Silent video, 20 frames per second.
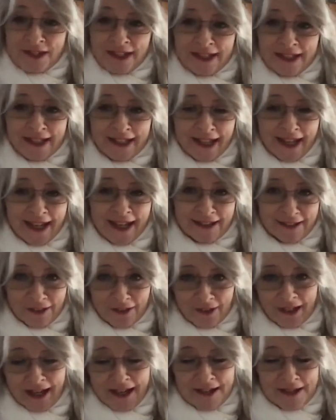said it again.
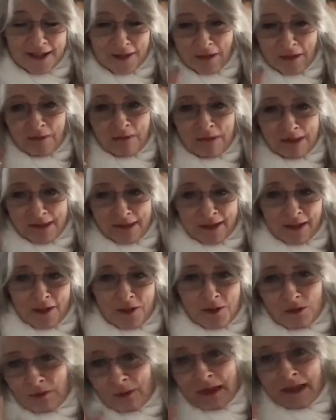Okay, so my business
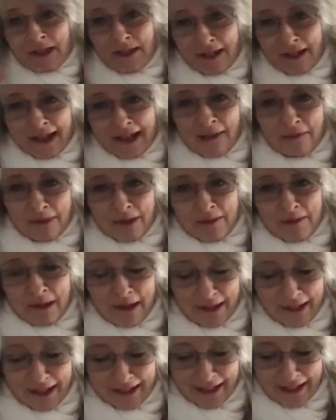coach will be like happy
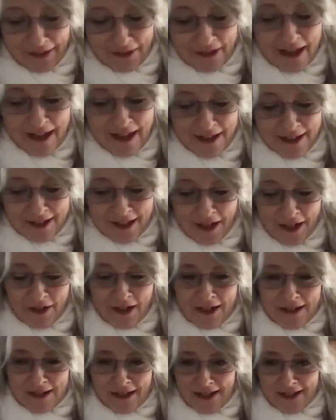about that now. So
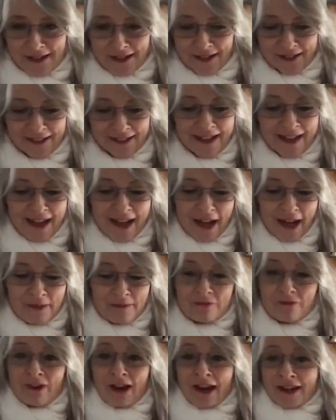that's that done.
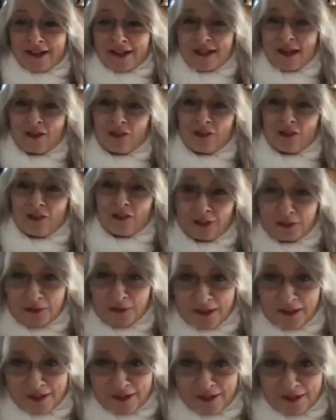Right. So final
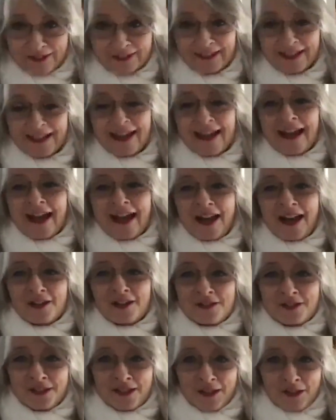question
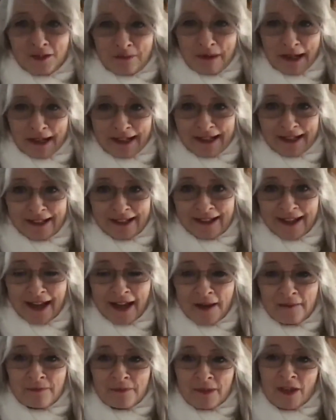to you, Becky.
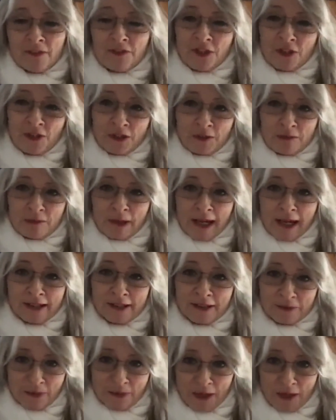If you could
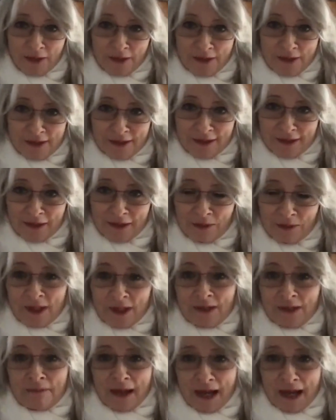paint the world with
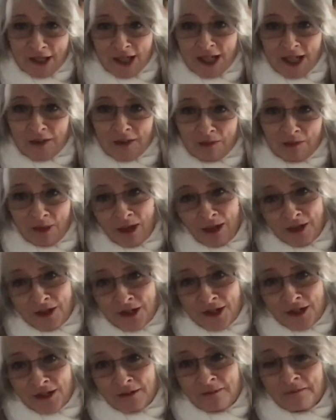a magic
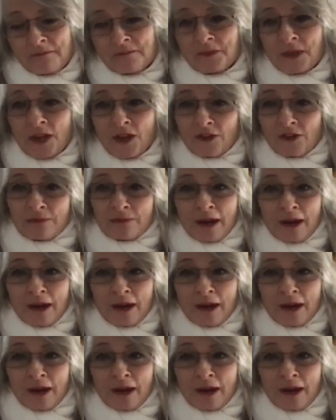brush of